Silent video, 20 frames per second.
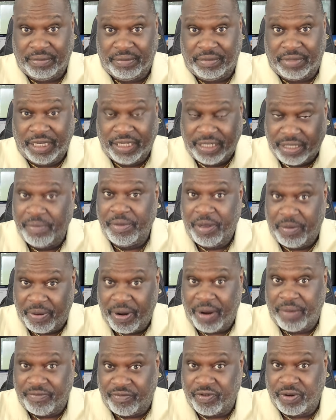That's going to be a
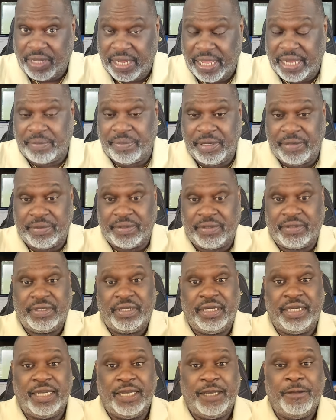problem for a lot of people.
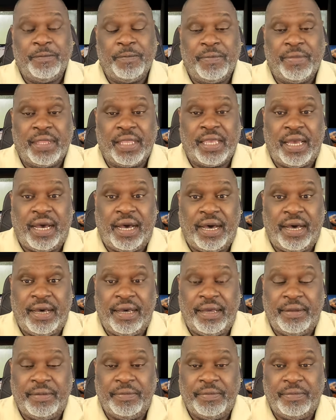
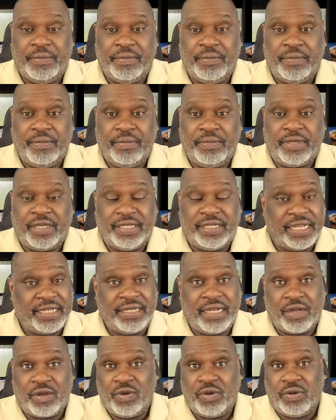Because that's
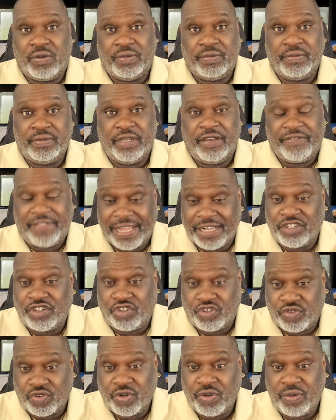not cool. If that's
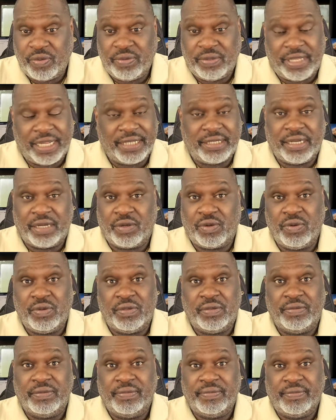true, that's not
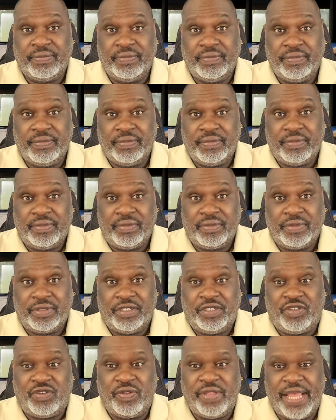cool.
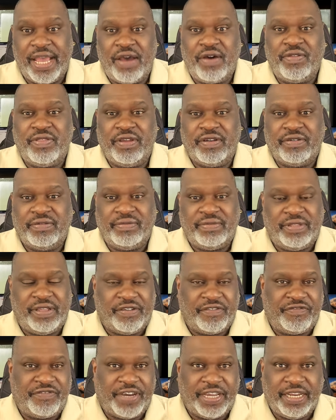So now
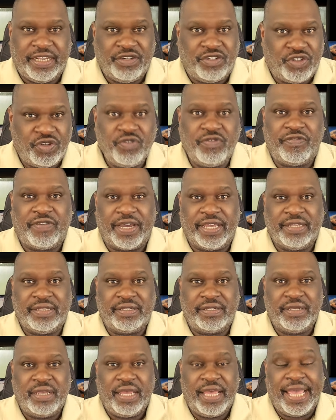they're fighting two
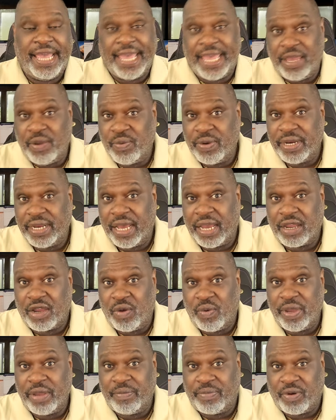fights. Hey, we're not
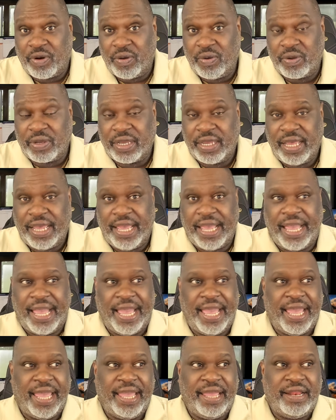going broke.
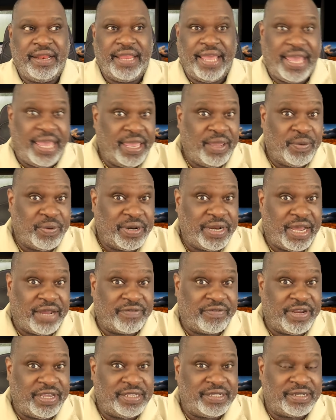And hey, we're not
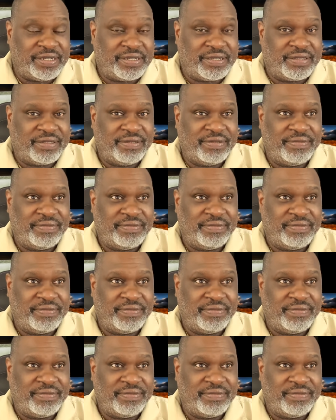racist.